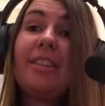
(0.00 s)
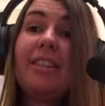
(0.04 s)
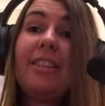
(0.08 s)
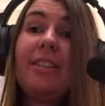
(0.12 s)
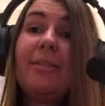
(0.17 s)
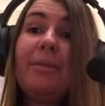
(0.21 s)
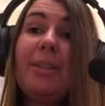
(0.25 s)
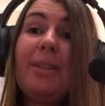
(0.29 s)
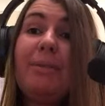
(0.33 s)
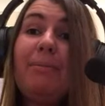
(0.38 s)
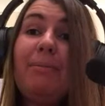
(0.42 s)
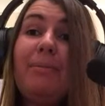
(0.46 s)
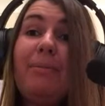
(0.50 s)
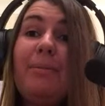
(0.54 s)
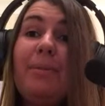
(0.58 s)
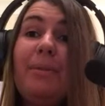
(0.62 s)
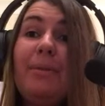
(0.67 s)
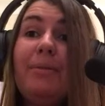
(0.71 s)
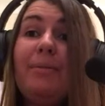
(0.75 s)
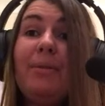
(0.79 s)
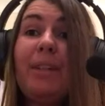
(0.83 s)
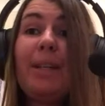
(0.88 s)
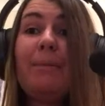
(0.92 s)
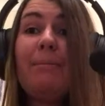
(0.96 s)
Yeah.
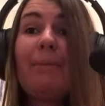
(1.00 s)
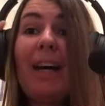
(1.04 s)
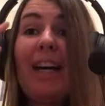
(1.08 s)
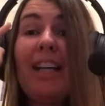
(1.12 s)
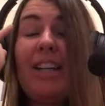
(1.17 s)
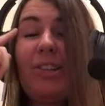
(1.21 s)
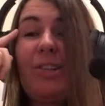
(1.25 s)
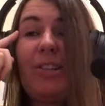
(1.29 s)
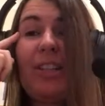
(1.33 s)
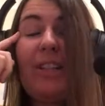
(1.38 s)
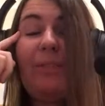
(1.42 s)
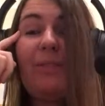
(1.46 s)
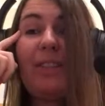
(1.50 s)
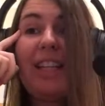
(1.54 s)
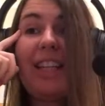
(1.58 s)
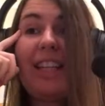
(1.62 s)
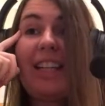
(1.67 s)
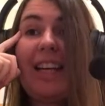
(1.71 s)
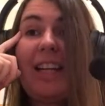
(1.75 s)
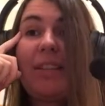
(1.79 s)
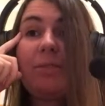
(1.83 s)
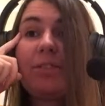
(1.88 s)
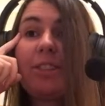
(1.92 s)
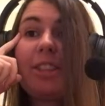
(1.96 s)
He might not even
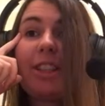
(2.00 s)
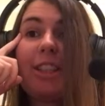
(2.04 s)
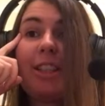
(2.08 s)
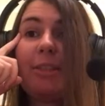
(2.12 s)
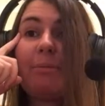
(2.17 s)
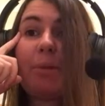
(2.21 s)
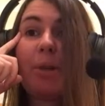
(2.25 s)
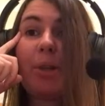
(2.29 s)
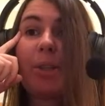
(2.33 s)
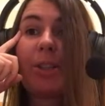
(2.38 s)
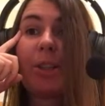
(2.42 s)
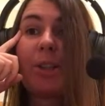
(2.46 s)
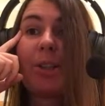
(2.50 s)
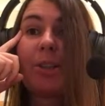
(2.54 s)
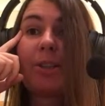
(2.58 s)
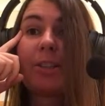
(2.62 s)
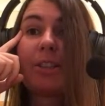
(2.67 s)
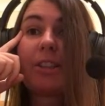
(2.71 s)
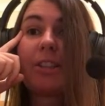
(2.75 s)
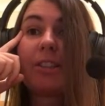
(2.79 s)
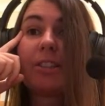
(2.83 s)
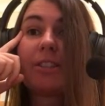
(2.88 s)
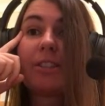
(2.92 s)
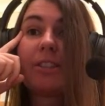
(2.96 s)
announce any more
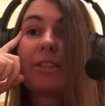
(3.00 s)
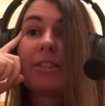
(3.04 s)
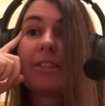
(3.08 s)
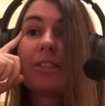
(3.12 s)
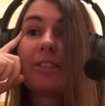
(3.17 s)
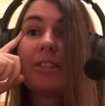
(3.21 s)
doctors.